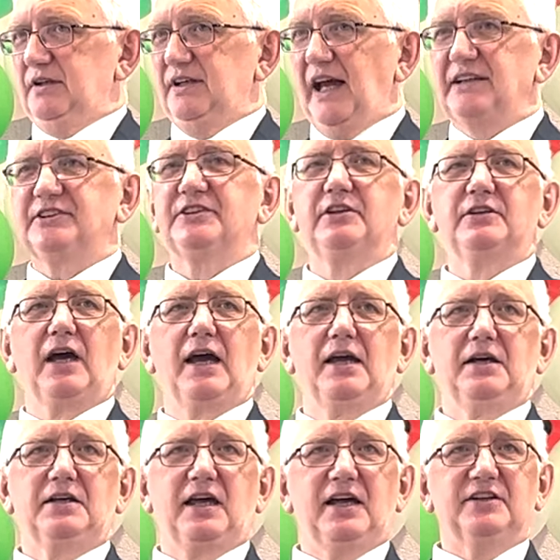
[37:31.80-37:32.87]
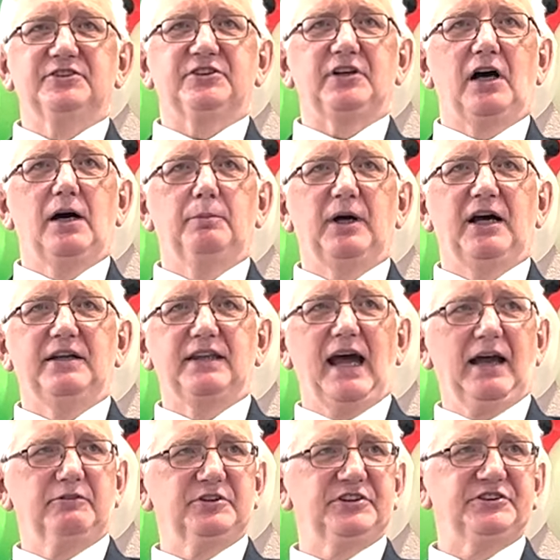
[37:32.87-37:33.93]
Yesterday, Keir Starmer
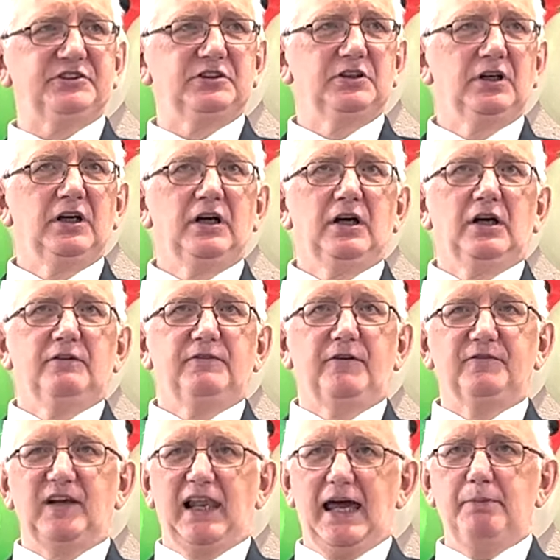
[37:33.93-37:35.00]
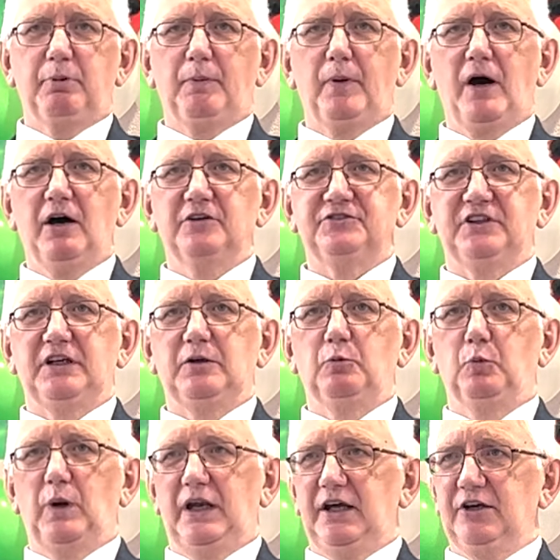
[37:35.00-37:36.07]
announced that the Labour Party
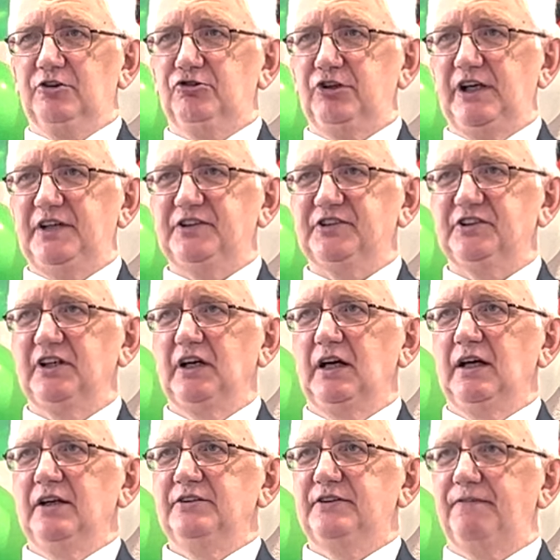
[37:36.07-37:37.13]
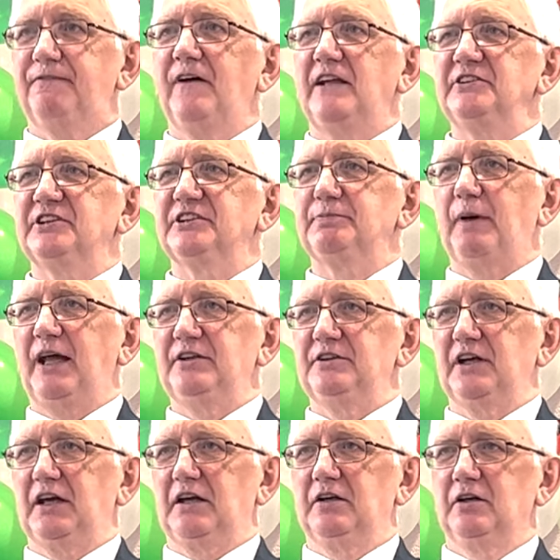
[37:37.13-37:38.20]
will increase defence
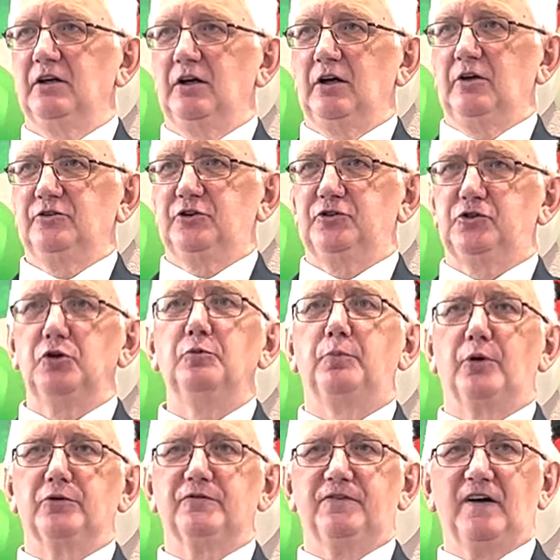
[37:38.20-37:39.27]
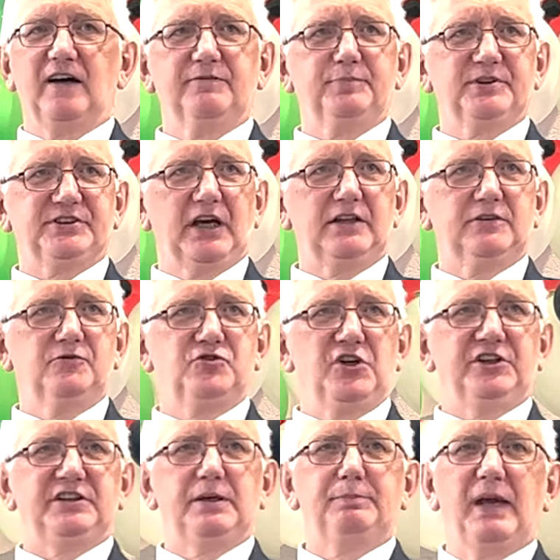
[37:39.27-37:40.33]
spending to 2.5% of
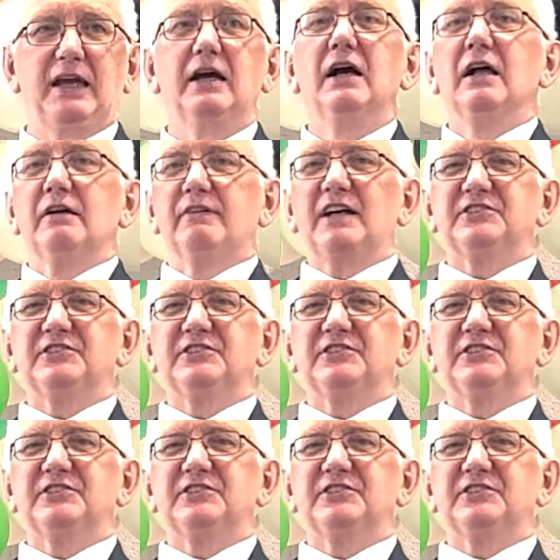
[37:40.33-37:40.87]
GDP.